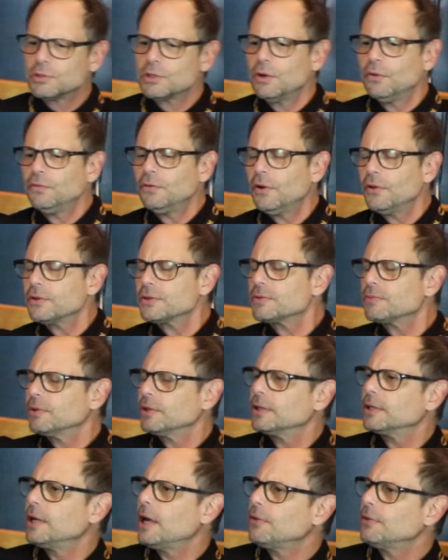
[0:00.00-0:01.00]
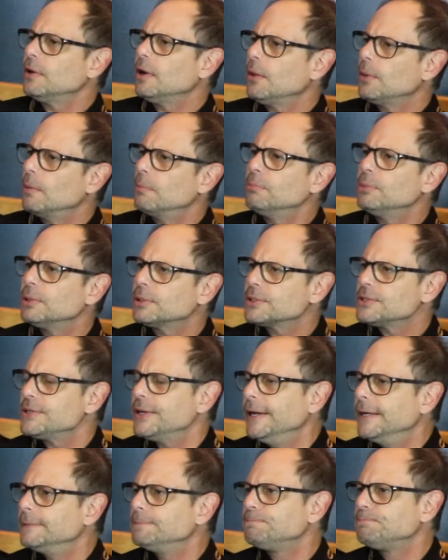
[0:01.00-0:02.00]
so far there's really nothing on the books
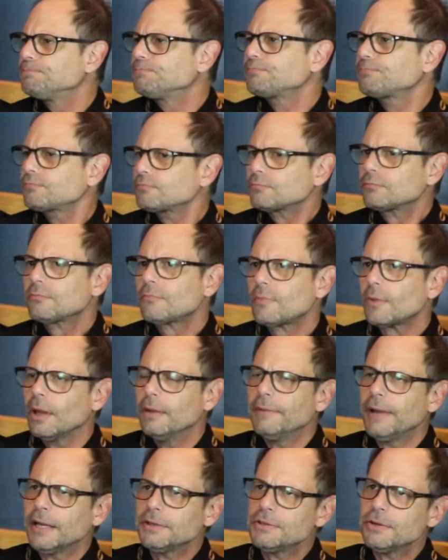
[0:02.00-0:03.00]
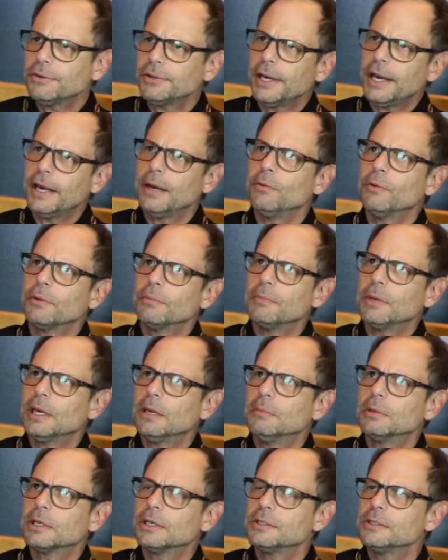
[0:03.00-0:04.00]
yet, yeah. and that's okay with me
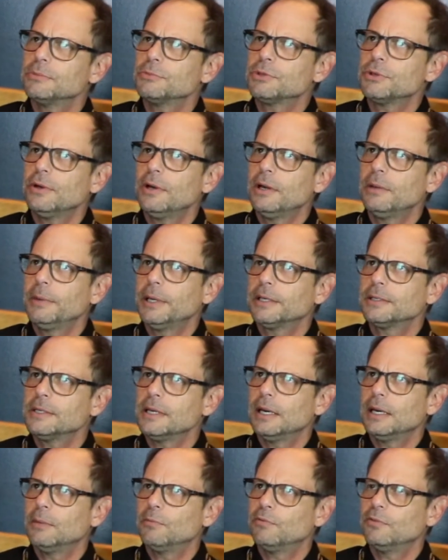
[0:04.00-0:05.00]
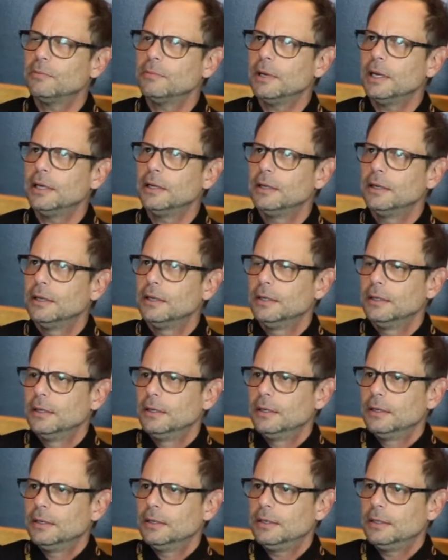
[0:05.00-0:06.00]
because I'm trying to make time for my
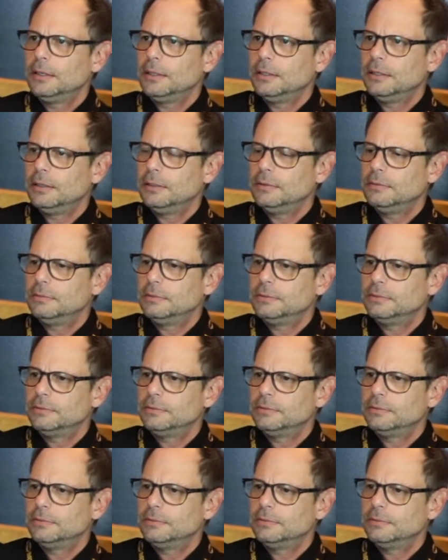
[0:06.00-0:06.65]
uh,